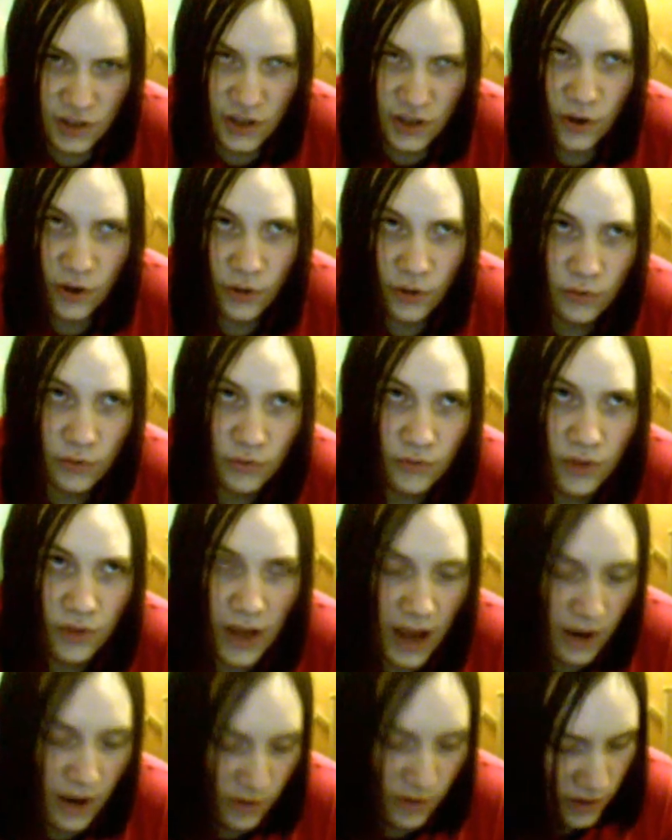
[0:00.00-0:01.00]
2
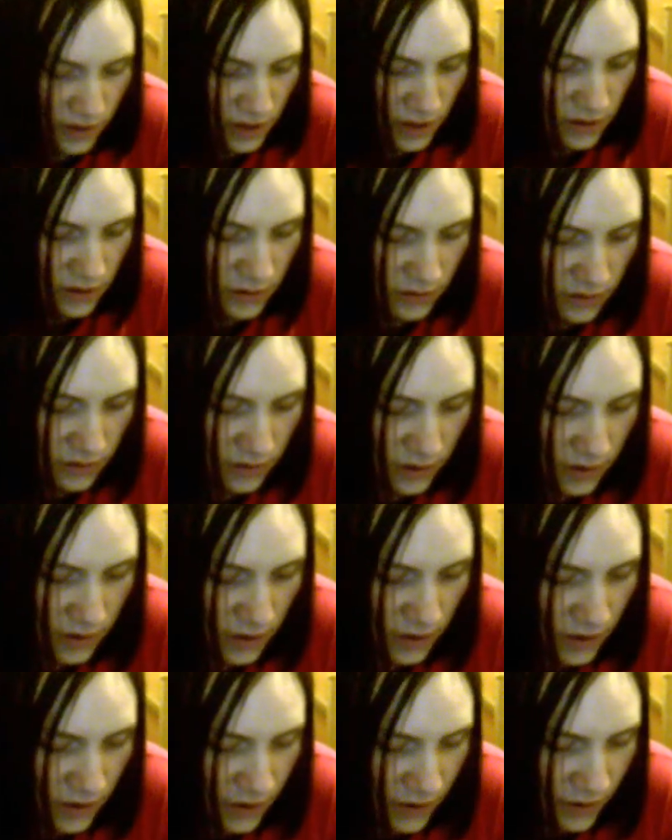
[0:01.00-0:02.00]
hours
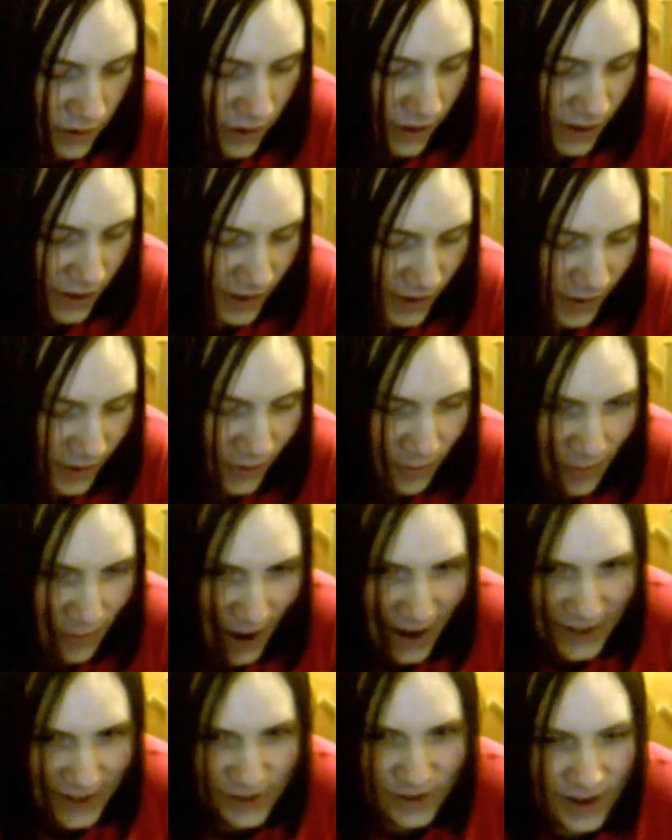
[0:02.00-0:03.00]
of
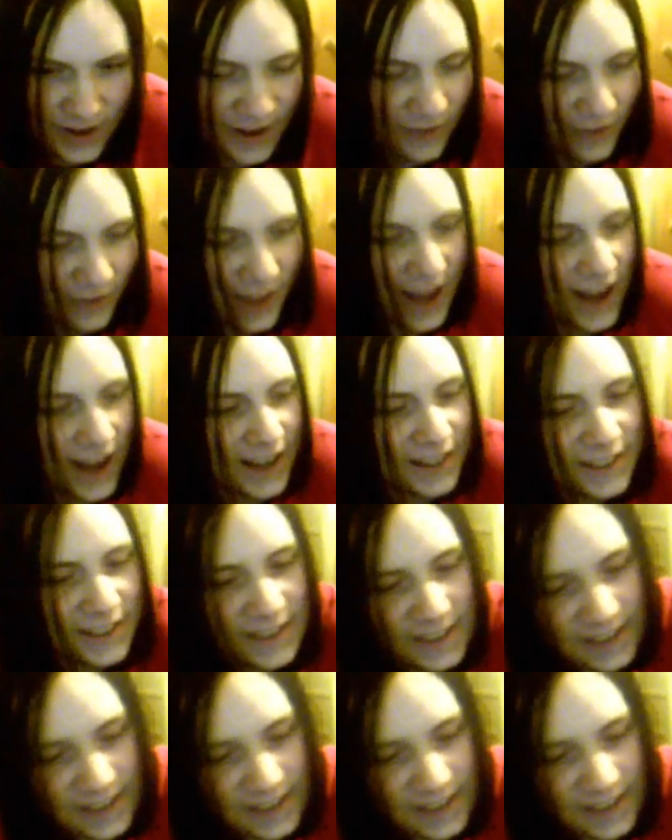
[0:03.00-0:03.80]
battery, if that.